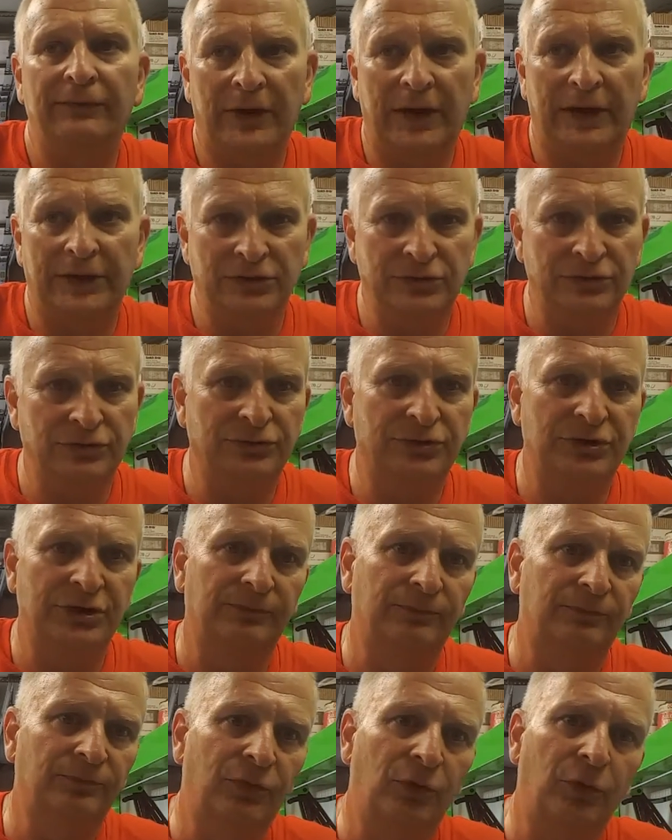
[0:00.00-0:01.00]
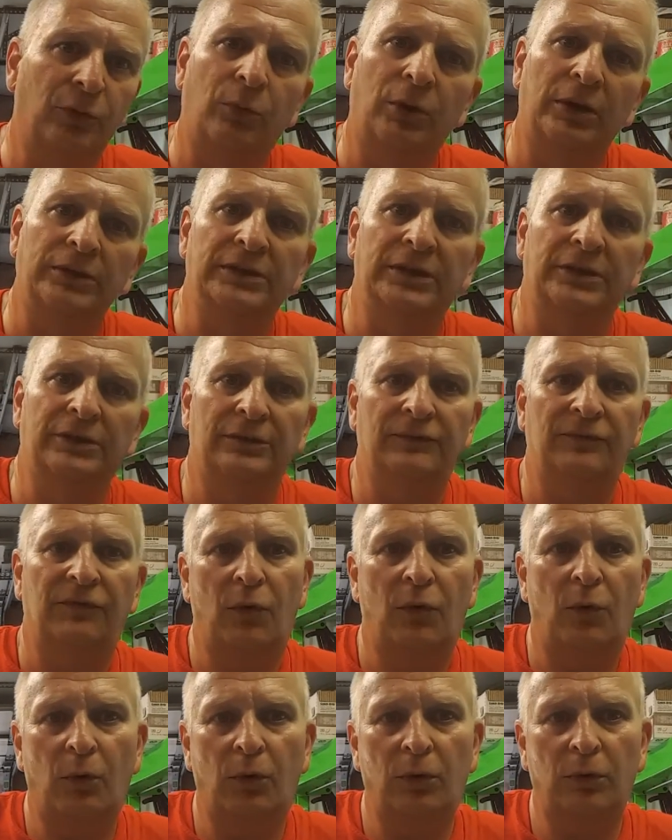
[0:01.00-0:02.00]
I use them for what they're
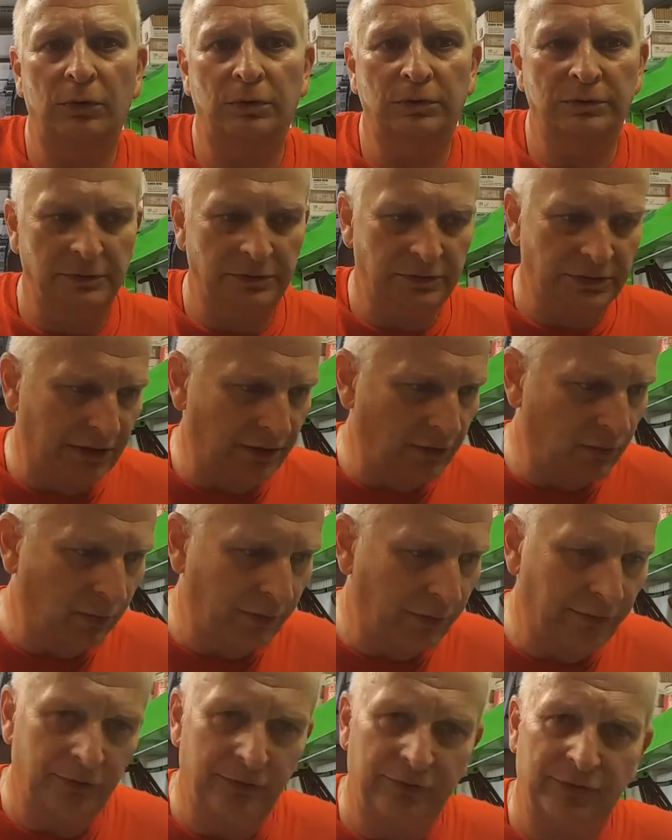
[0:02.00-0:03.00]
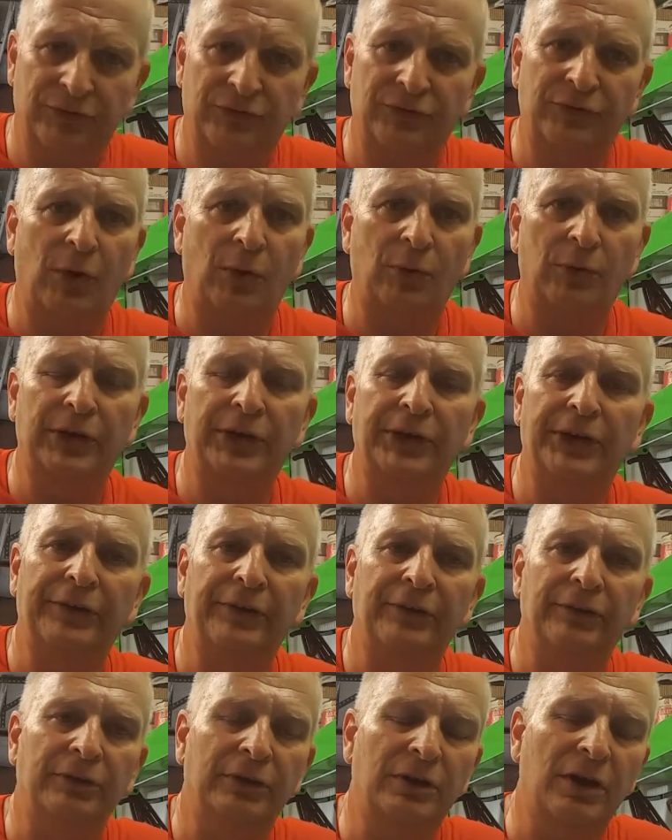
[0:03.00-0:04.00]
for, you know, whether it's throwing it
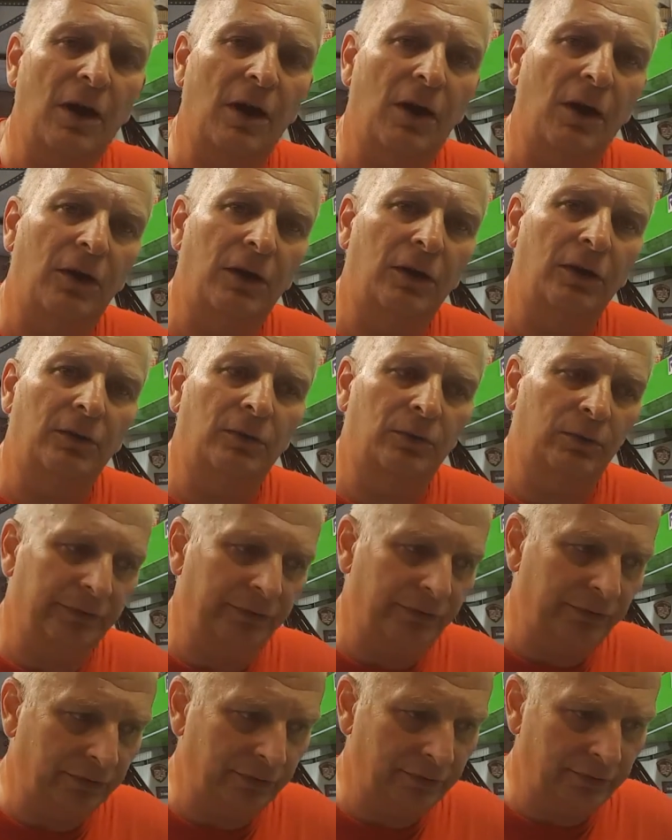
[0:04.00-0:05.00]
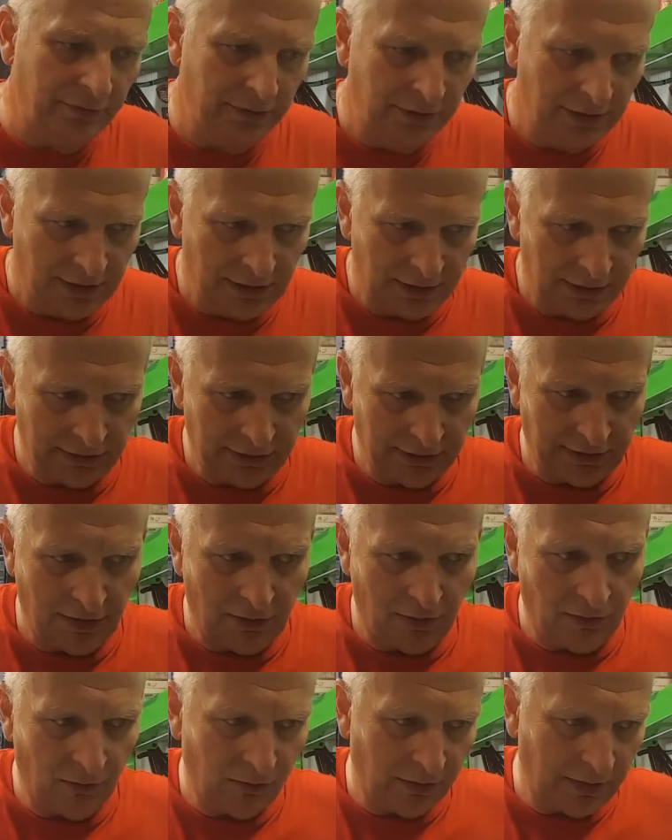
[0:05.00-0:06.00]
under a car, whether, you
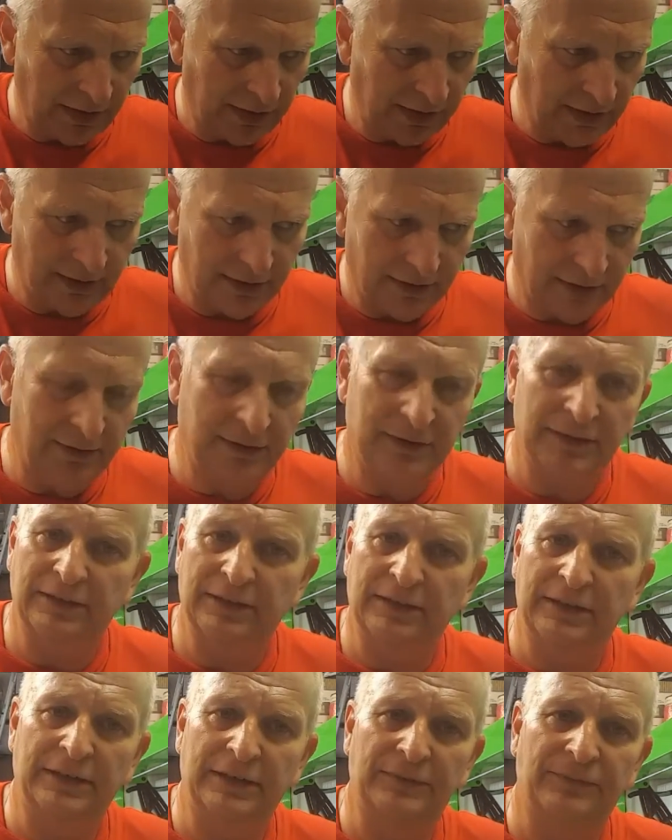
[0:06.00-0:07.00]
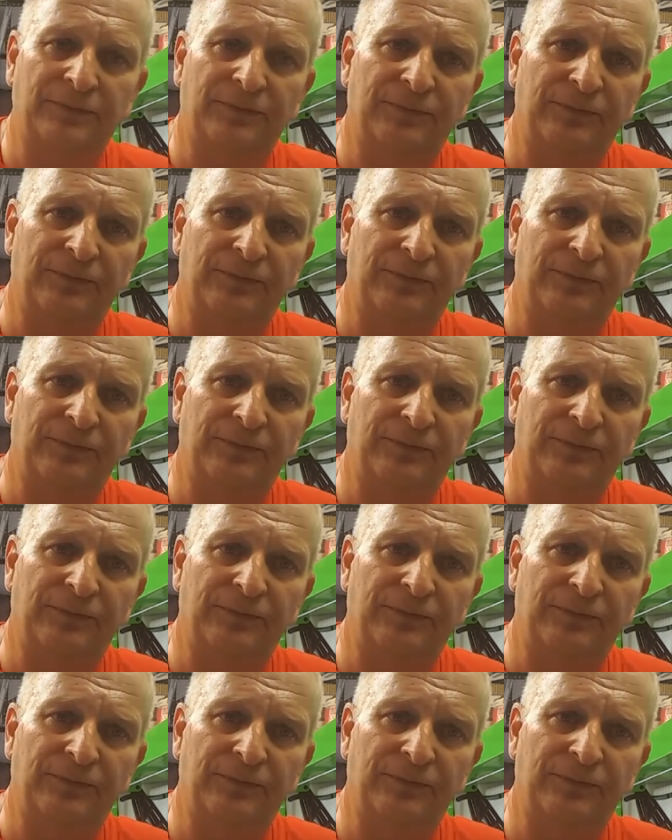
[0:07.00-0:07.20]
know, and if